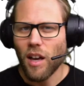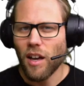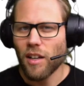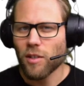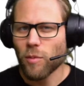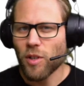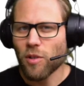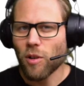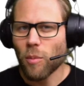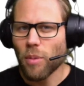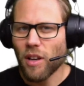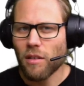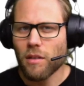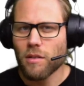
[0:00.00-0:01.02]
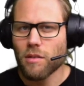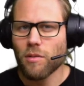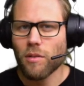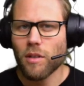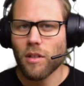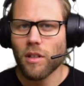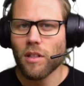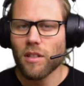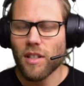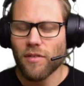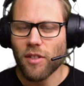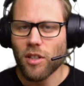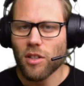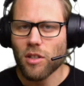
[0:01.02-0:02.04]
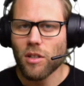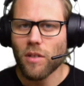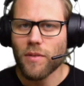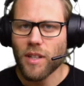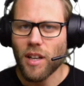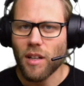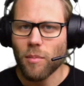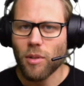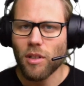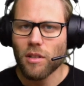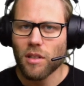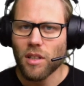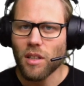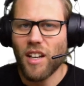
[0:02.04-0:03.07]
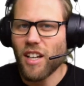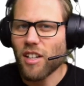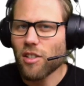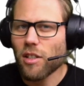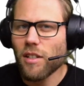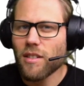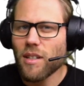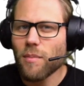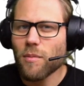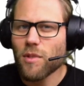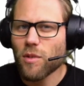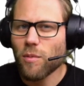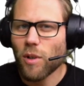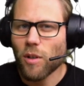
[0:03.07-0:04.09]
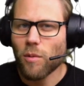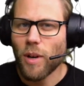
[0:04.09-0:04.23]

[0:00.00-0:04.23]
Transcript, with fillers: And when you compare this to the definition of scalability, it actually seems to work